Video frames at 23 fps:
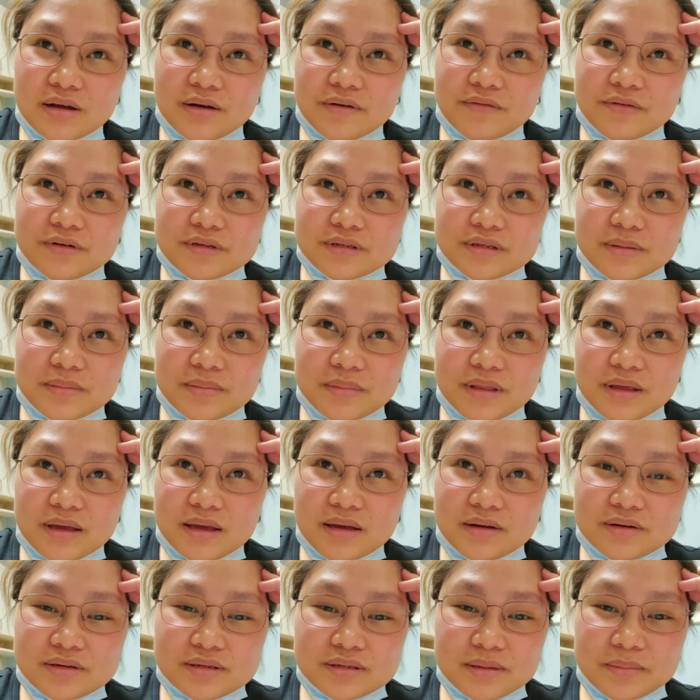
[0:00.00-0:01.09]
or something
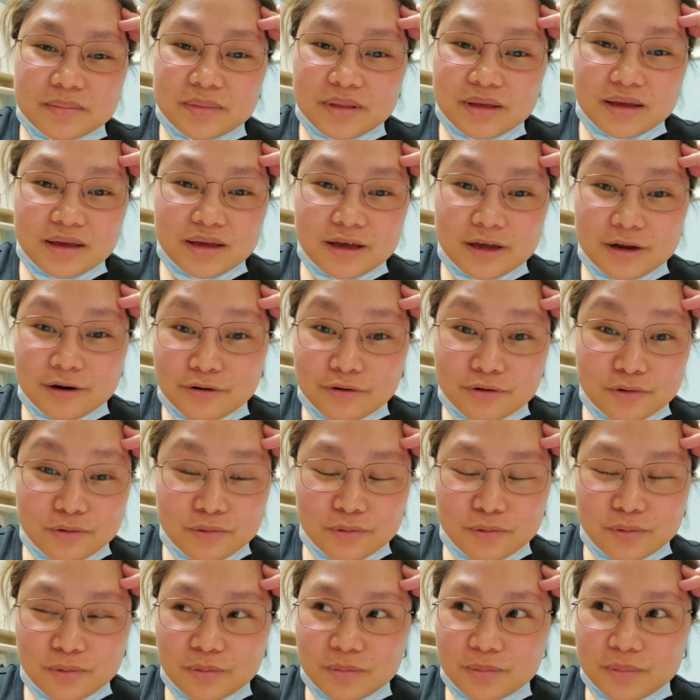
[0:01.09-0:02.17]
or something I don't
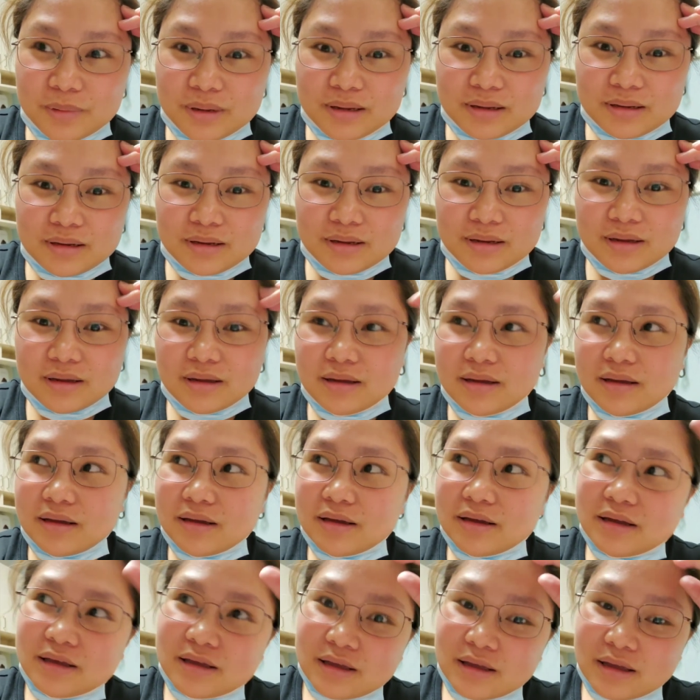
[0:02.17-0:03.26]
know but
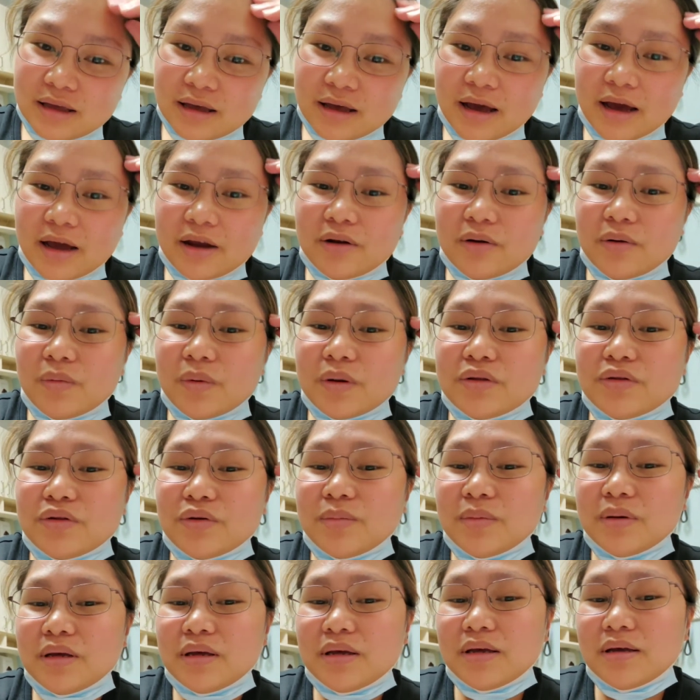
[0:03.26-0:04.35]
I don't want to
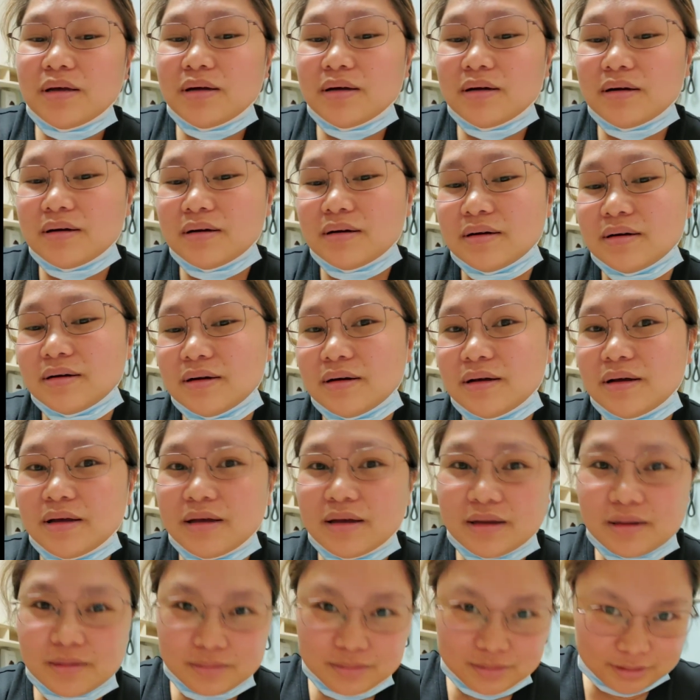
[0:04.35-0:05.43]
be
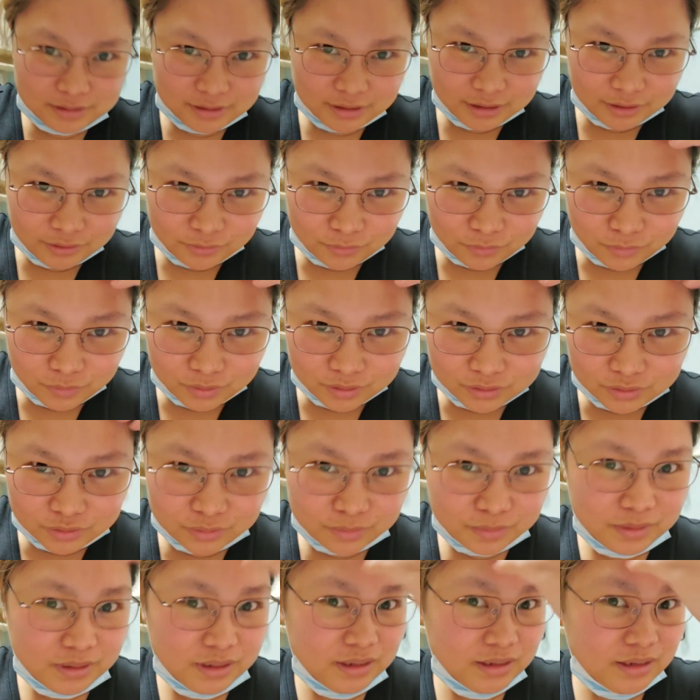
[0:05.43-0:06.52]
I don't want to
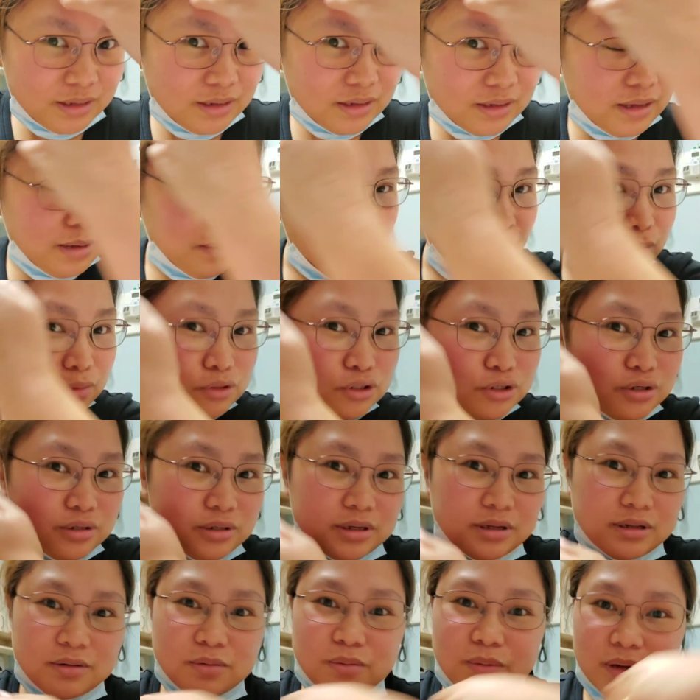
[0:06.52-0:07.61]
be
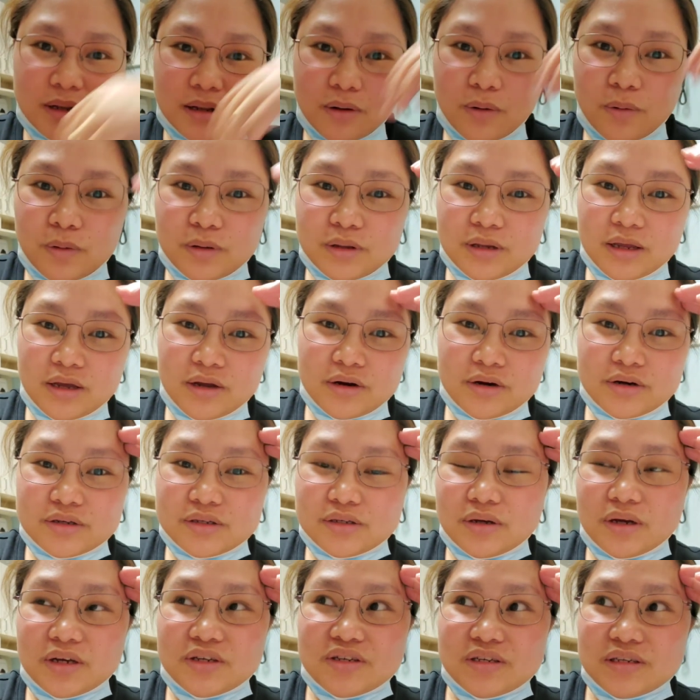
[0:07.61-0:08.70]
emotional while holding her
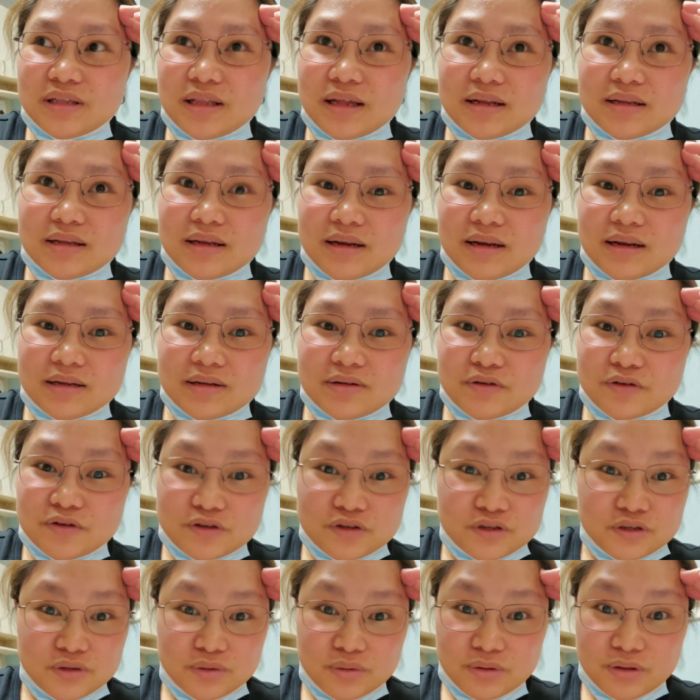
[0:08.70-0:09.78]
so I just let the nurse
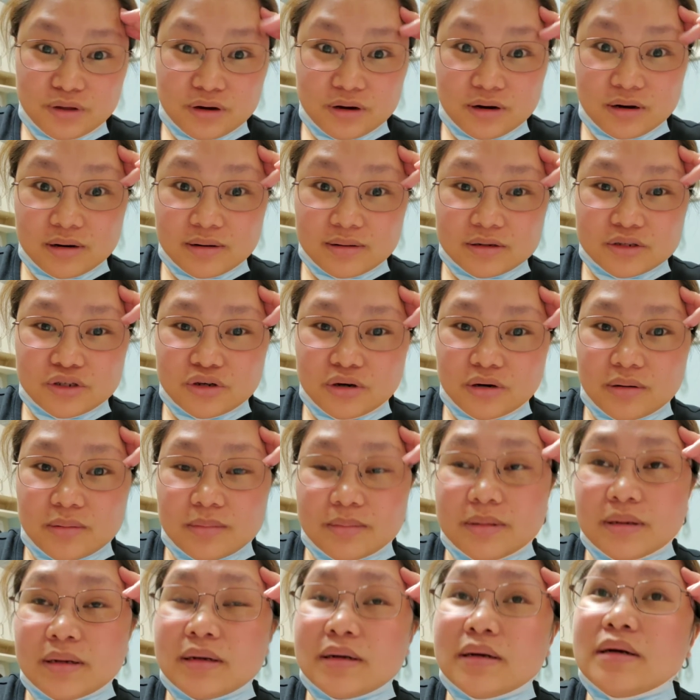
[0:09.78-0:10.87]
do their job
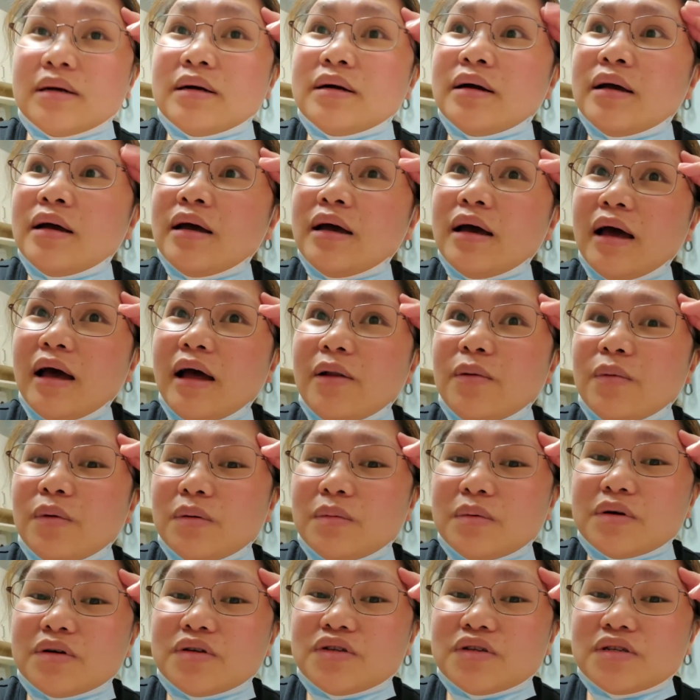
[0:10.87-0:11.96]
and we
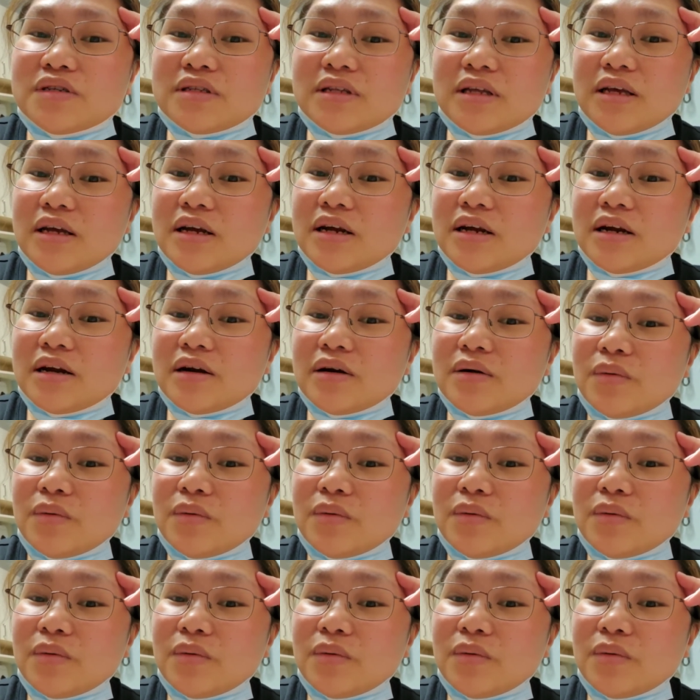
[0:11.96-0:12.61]
were just here